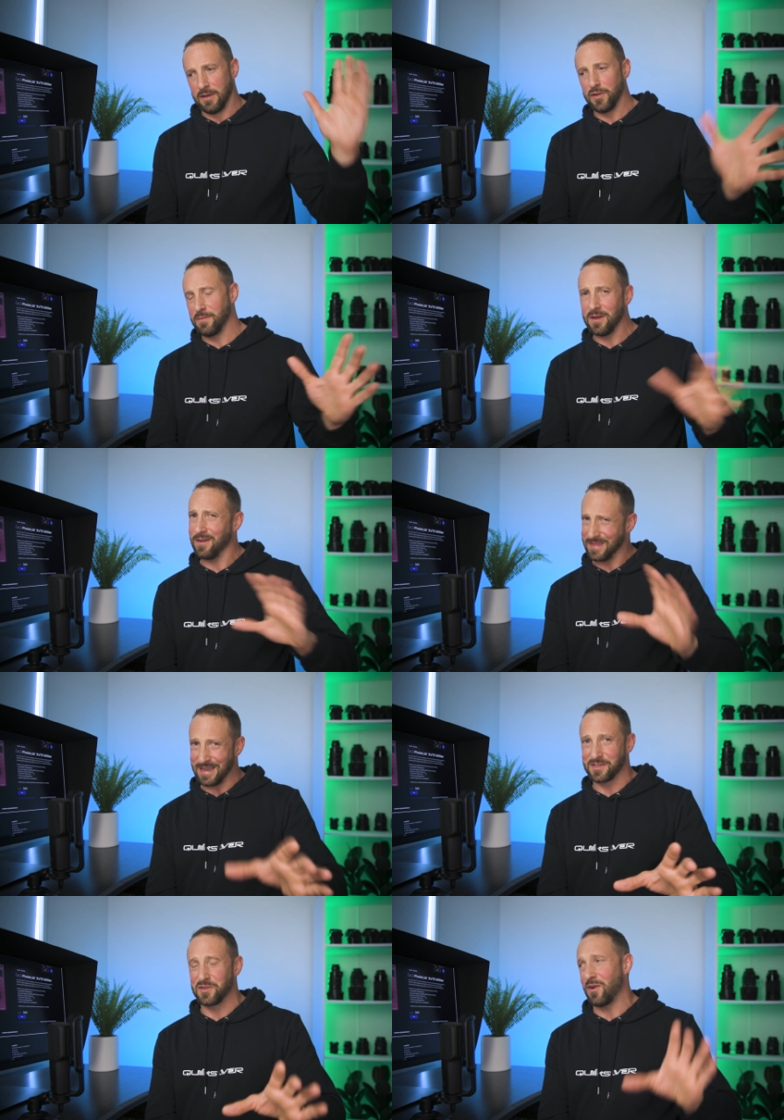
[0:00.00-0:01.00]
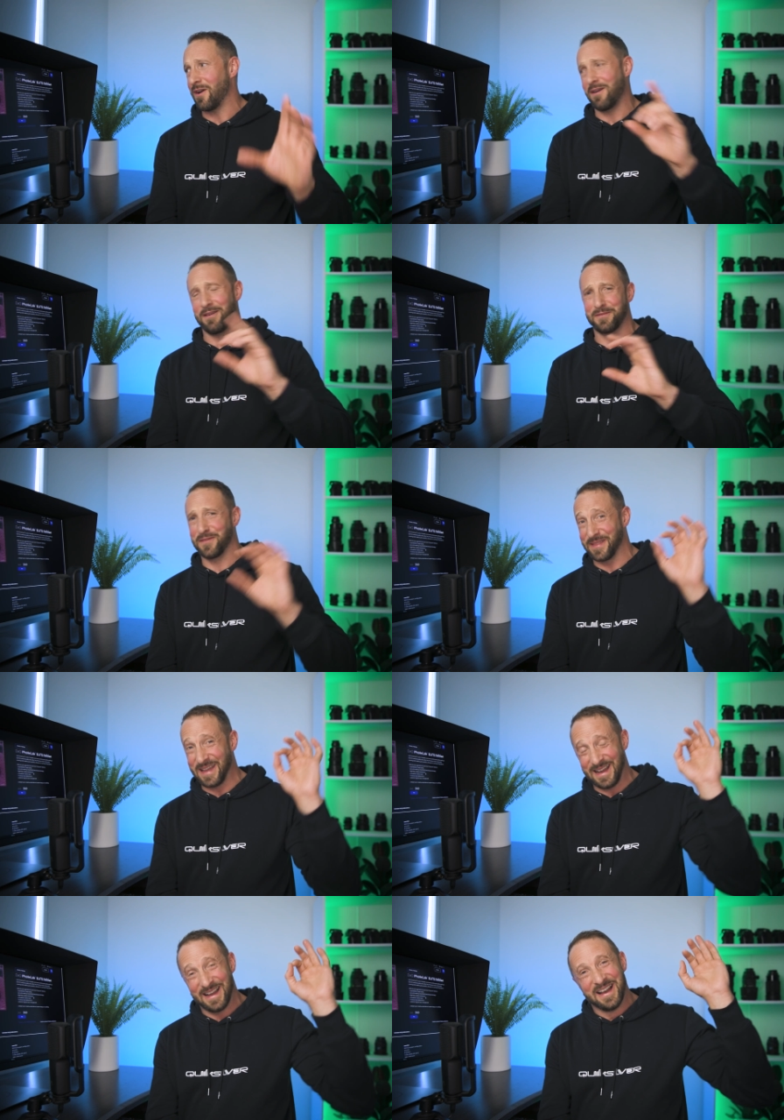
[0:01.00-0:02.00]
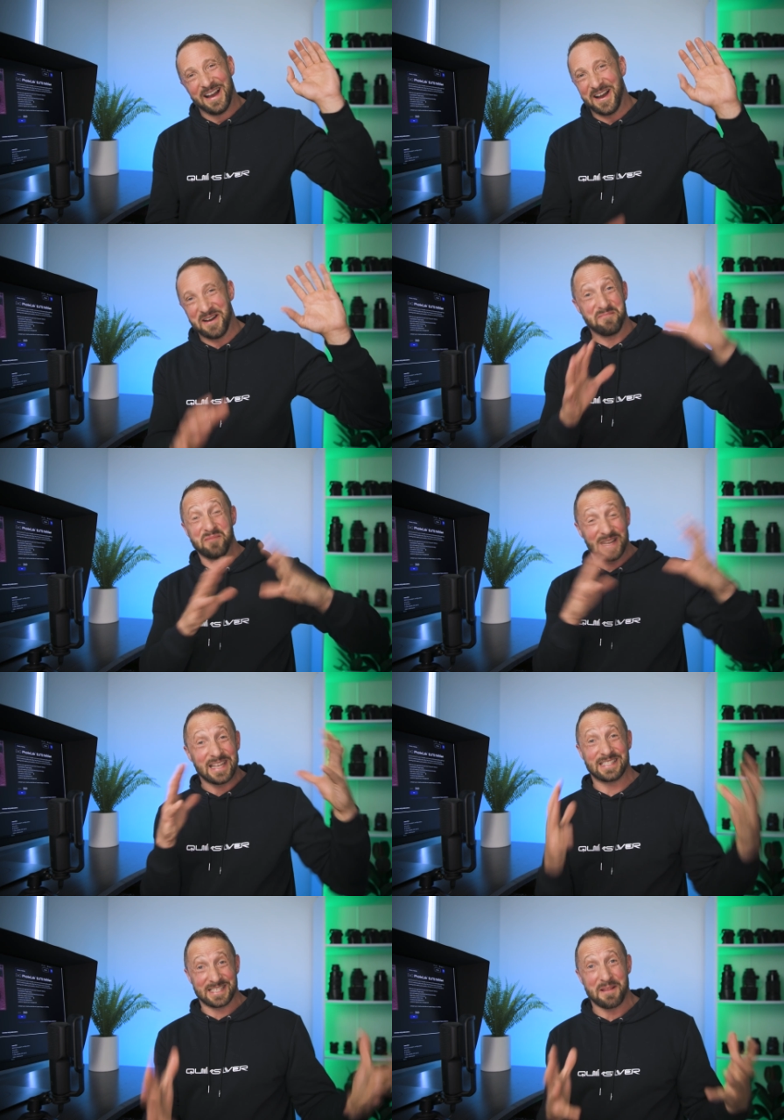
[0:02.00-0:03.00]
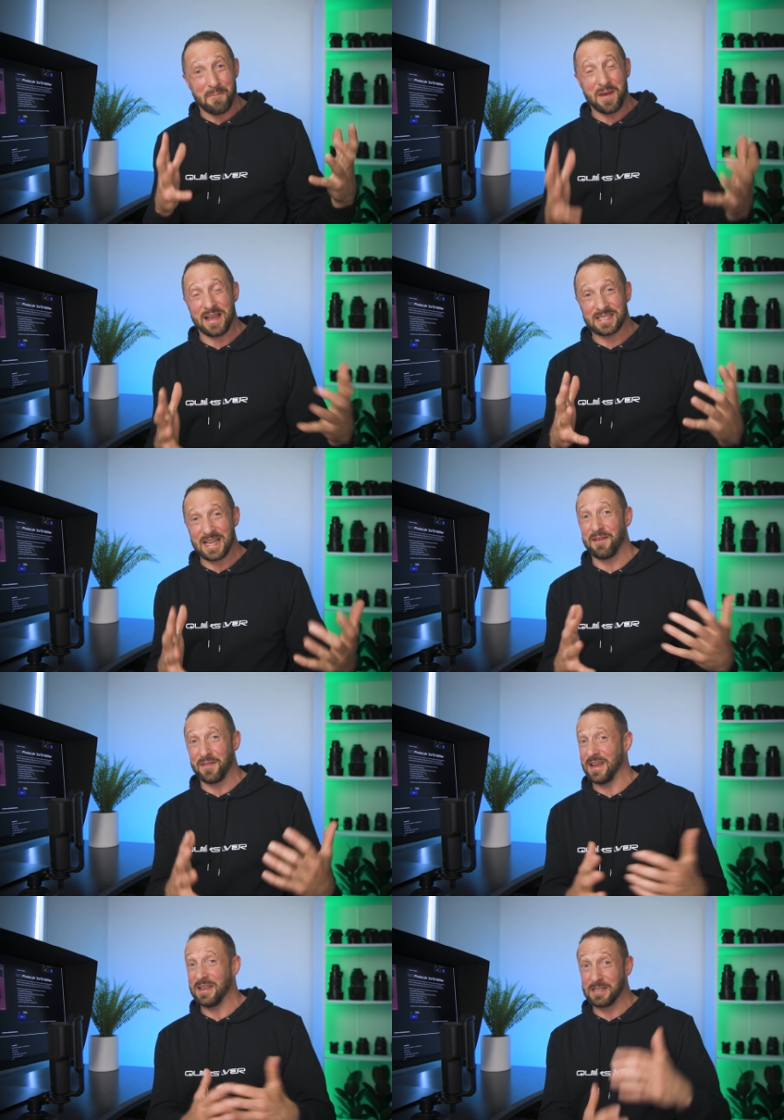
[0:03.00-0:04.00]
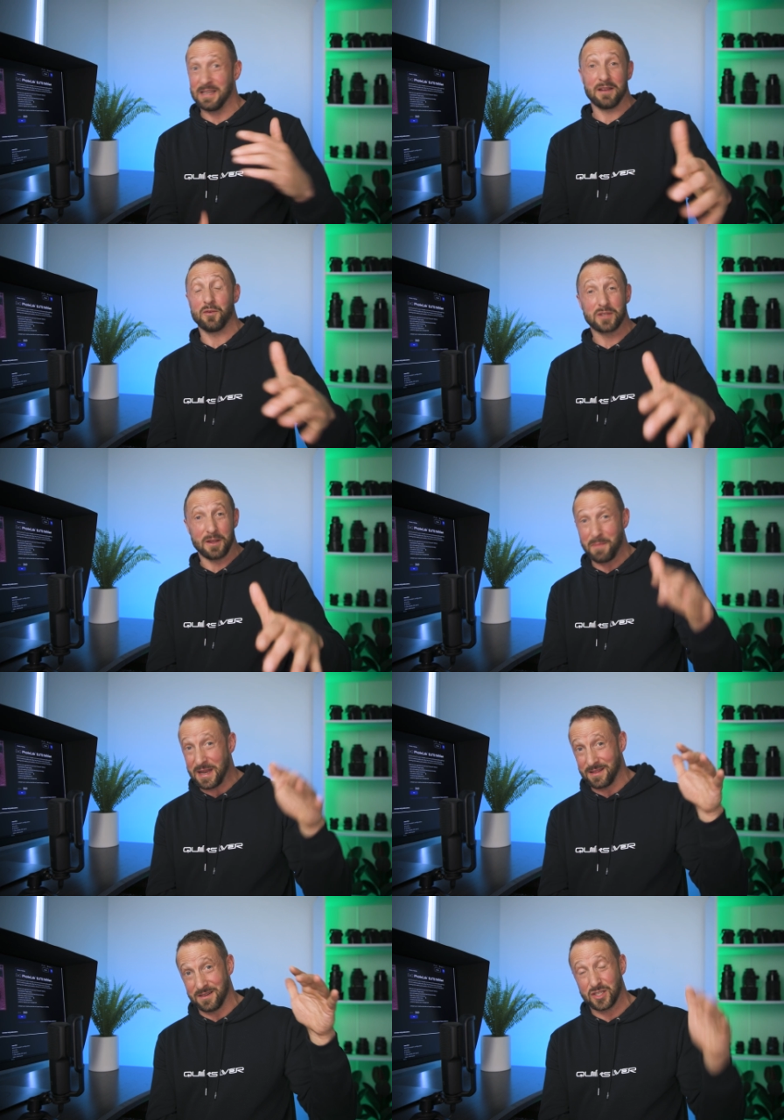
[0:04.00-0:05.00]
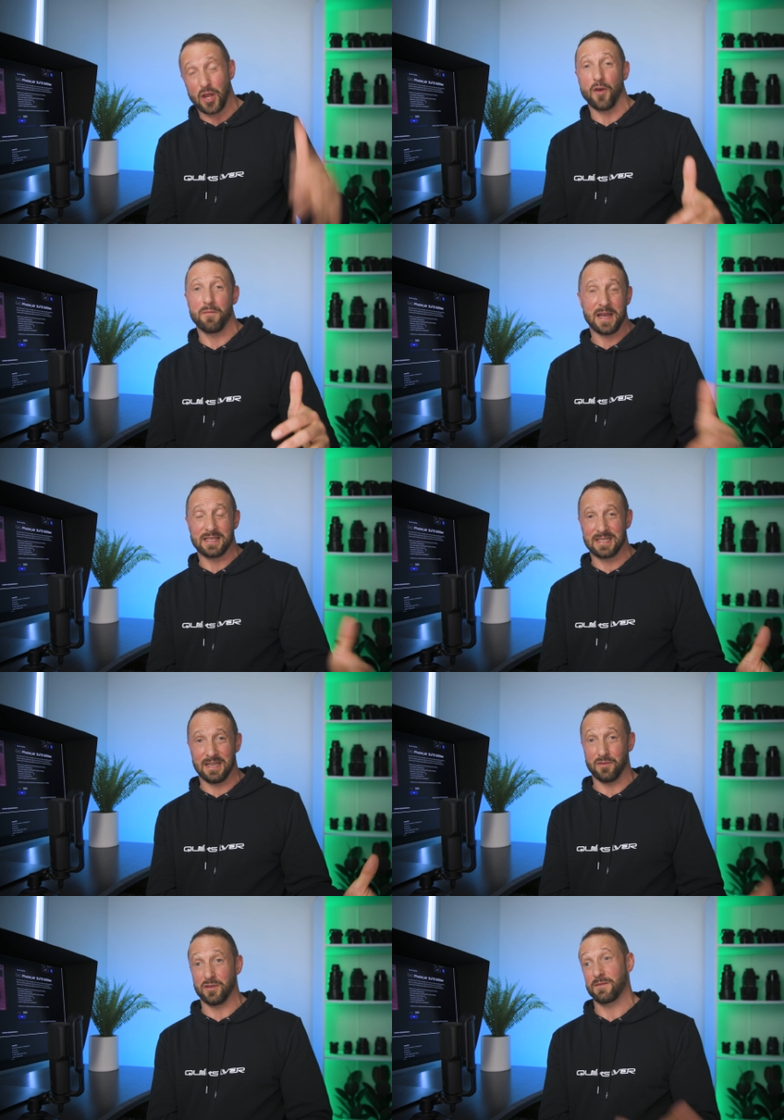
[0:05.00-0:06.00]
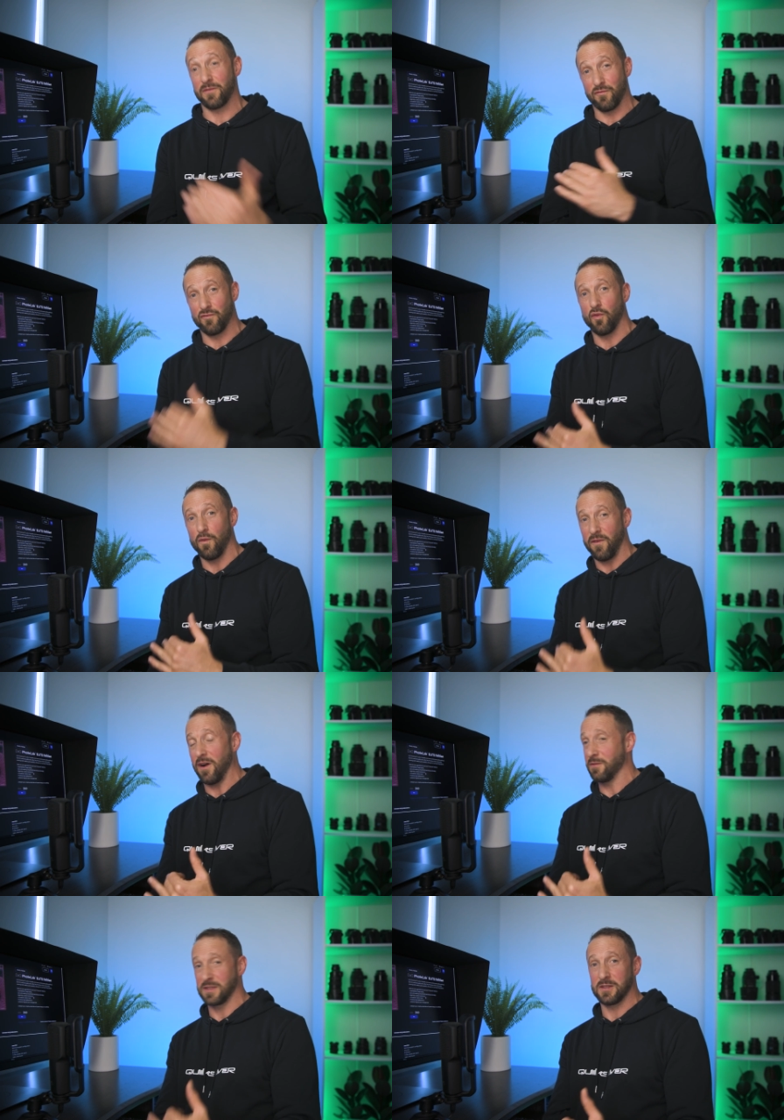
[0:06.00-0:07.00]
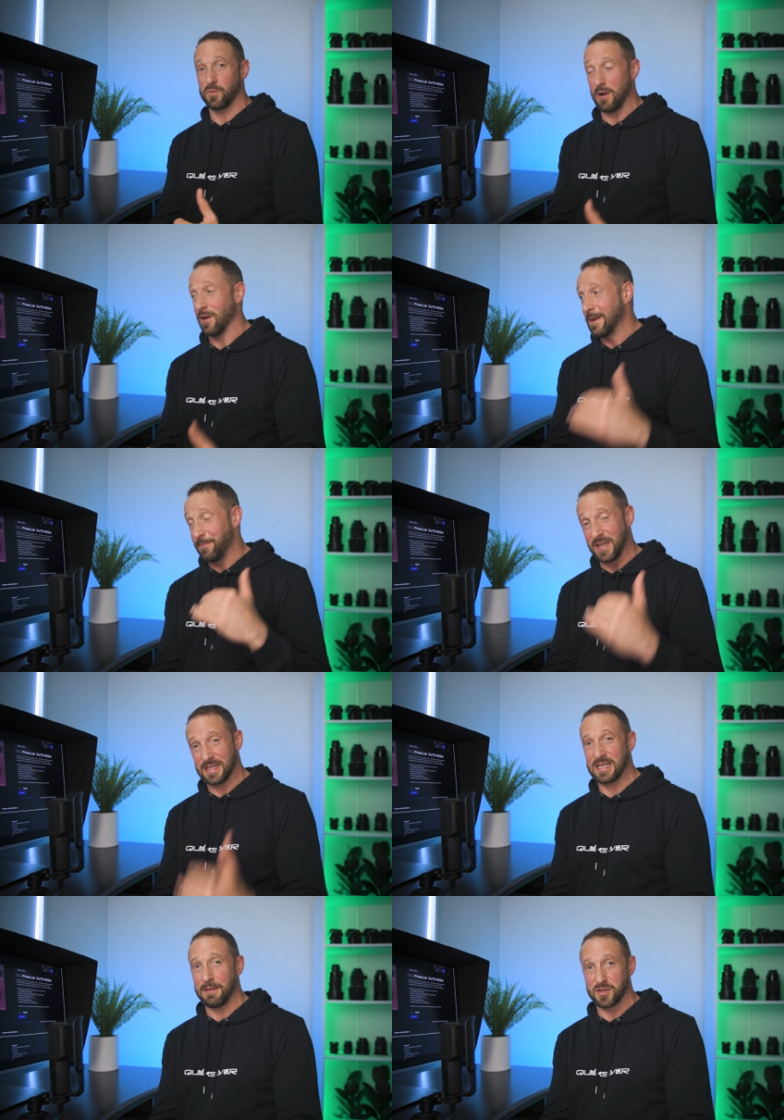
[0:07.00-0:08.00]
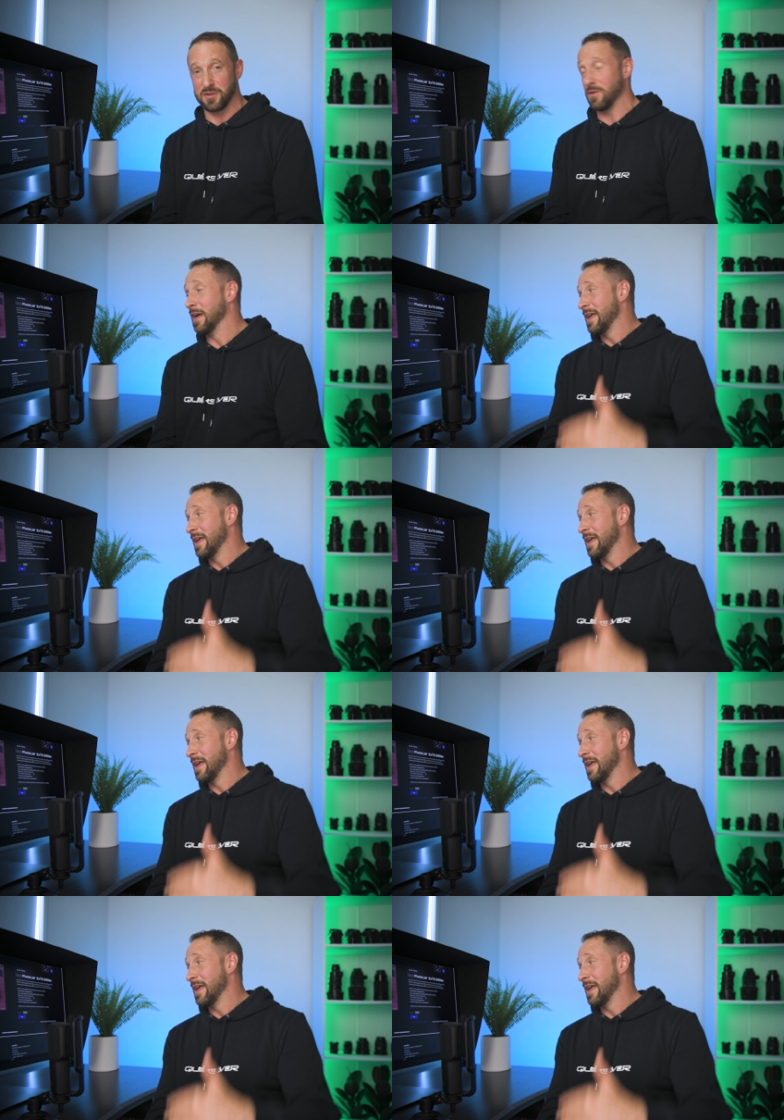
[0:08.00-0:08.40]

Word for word: Luminar. That's not hard for that. Um, but it's the best out there. It's also better than Topaz Denoise for raw files as well. Exceptional.